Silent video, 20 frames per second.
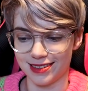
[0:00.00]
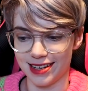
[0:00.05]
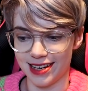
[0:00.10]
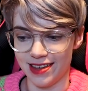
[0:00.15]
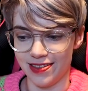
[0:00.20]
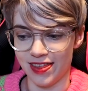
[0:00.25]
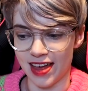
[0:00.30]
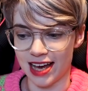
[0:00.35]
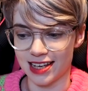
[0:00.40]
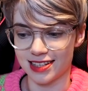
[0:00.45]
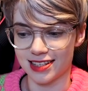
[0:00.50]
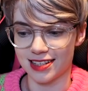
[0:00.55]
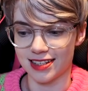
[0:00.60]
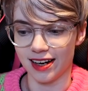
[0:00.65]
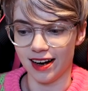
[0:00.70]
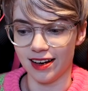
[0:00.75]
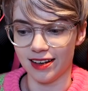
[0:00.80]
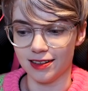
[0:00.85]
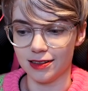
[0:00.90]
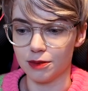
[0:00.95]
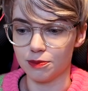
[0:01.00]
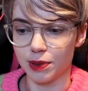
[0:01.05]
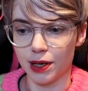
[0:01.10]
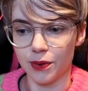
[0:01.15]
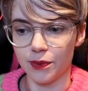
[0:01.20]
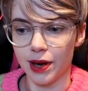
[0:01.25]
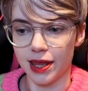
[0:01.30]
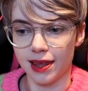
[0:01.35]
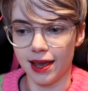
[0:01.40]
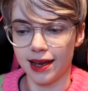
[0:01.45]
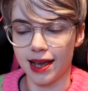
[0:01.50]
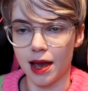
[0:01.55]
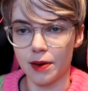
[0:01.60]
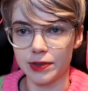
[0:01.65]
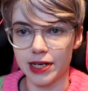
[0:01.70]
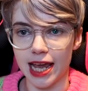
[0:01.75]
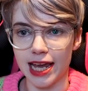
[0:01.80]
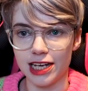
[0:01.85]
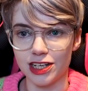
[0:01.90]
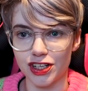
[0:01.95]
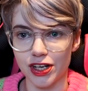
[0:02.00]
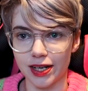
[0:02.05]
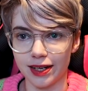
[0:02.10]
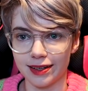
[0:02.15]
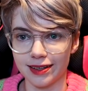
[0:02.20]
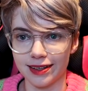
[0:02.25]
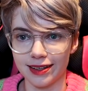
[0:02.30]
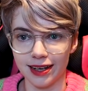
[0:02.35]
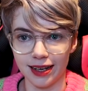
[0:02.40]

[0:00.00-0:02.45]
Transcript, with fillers: in that style, but where they kept aging,